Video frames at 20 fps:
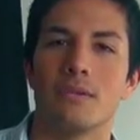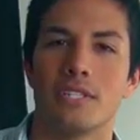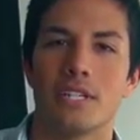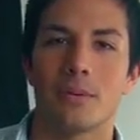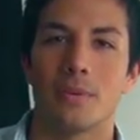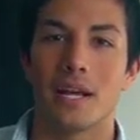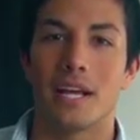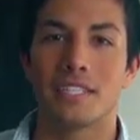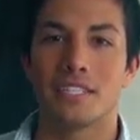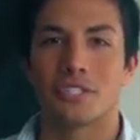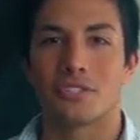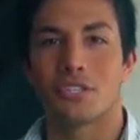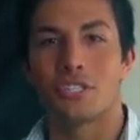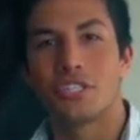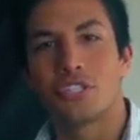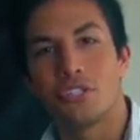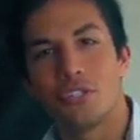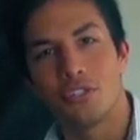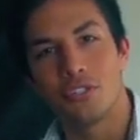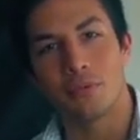What's up guys, it's
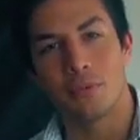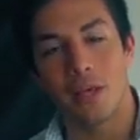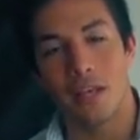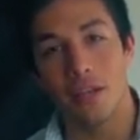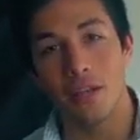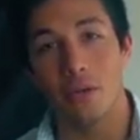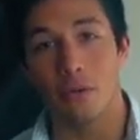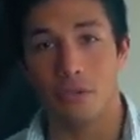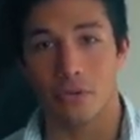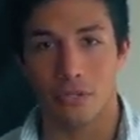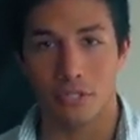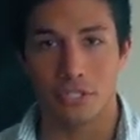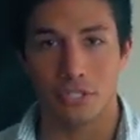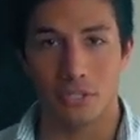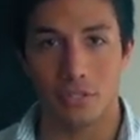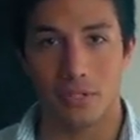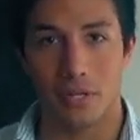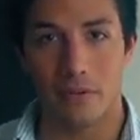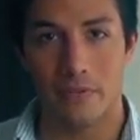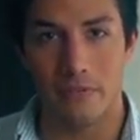Christian Guzman with Christian
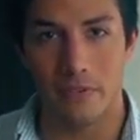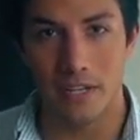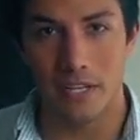Guzman